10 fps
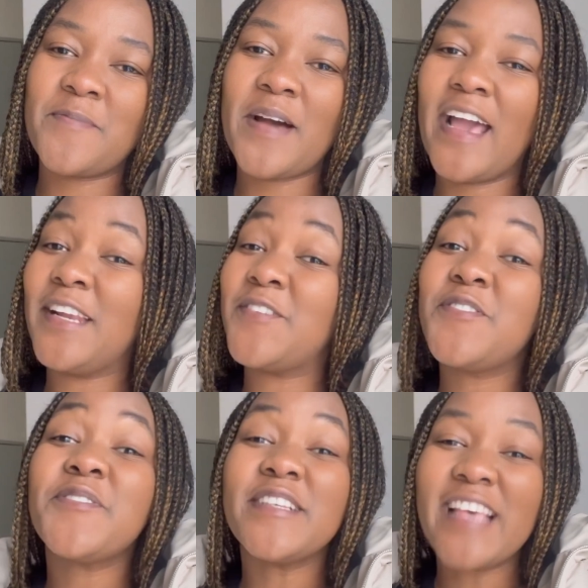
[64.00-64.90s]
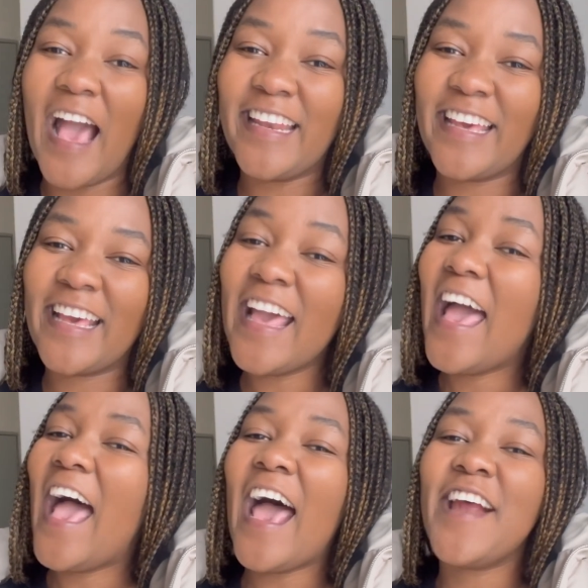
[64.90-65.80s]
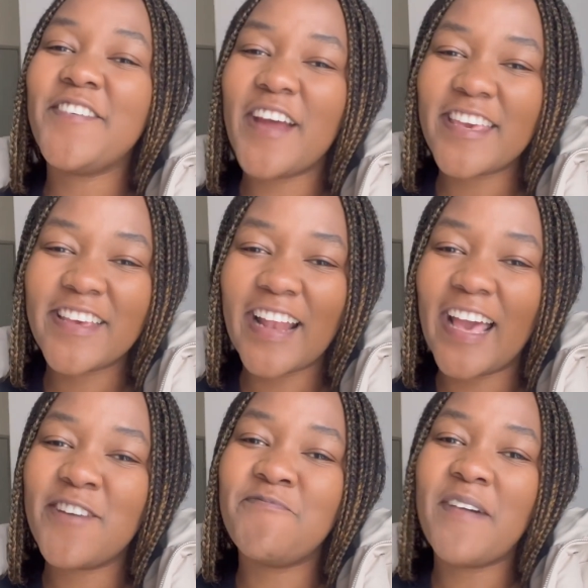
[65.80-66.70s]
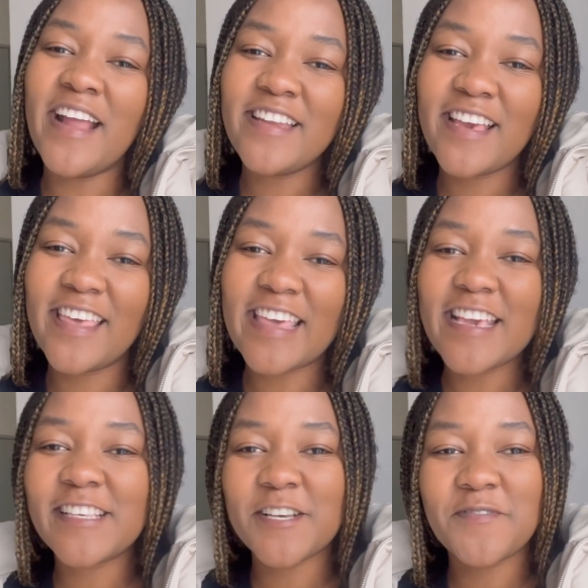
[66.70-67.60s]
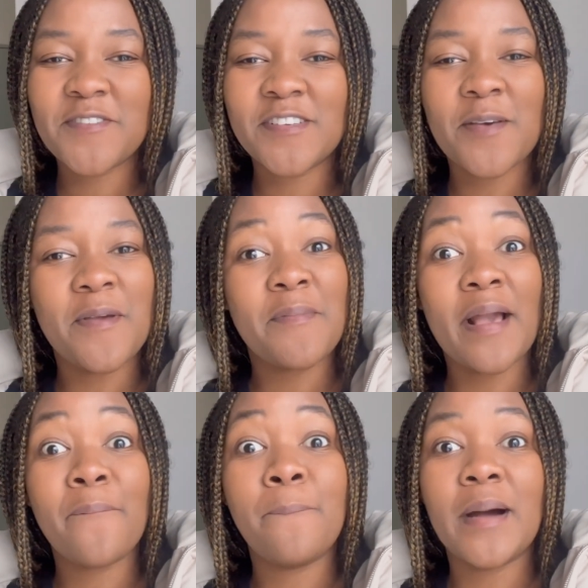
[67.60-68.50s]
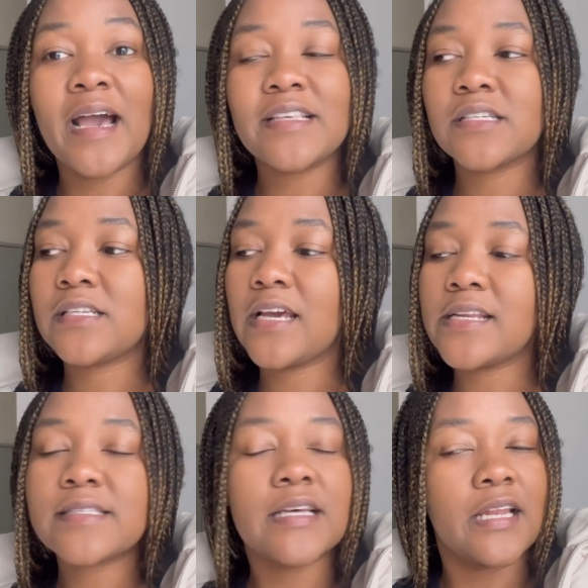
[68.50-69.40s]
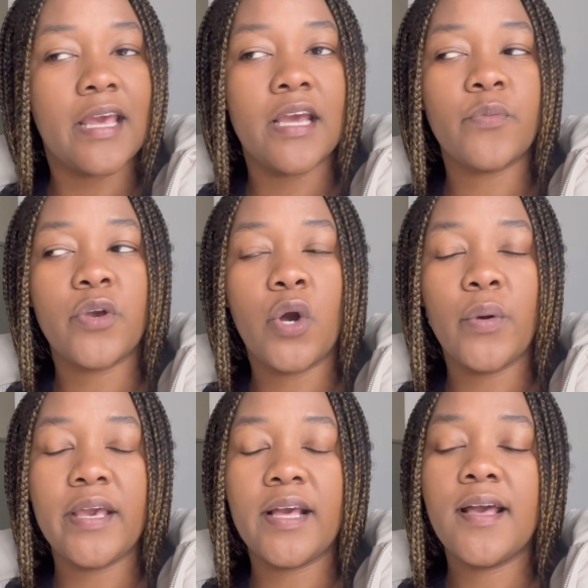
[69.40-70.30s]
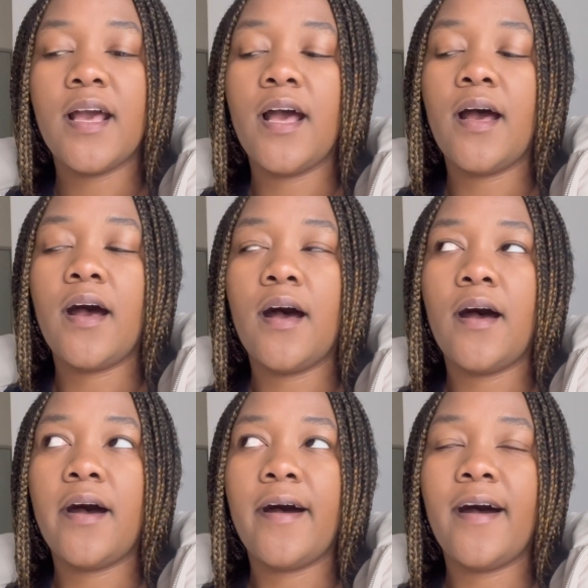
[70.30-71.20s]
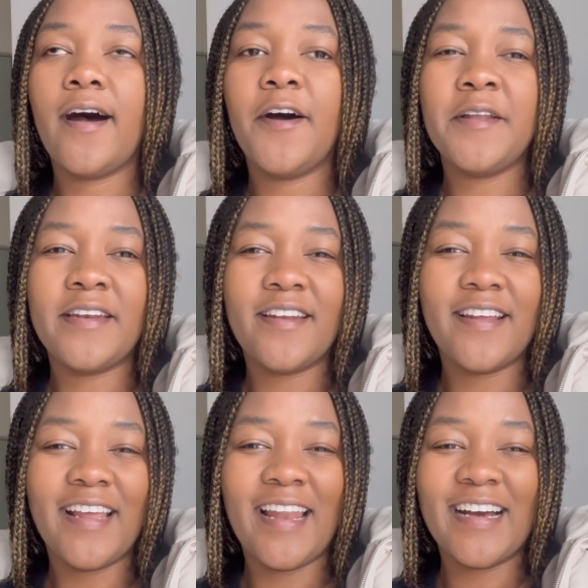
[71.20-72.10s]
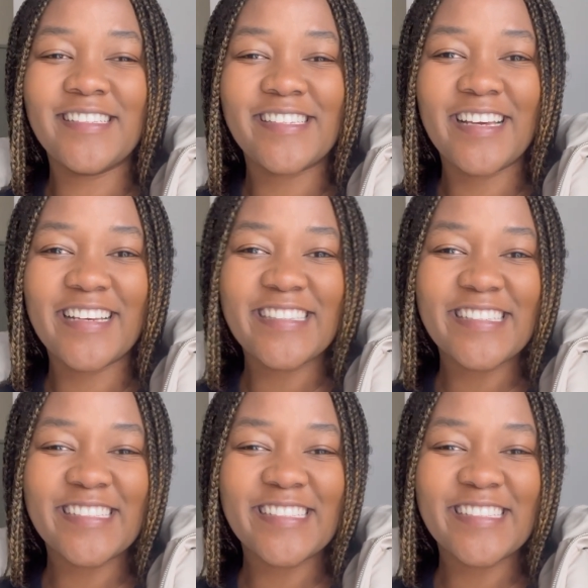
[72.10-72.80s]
by. And if you're returning, a regular, a bunny, thank you so much for stopping back by. So today it is Saturday and we're going on a lunch date.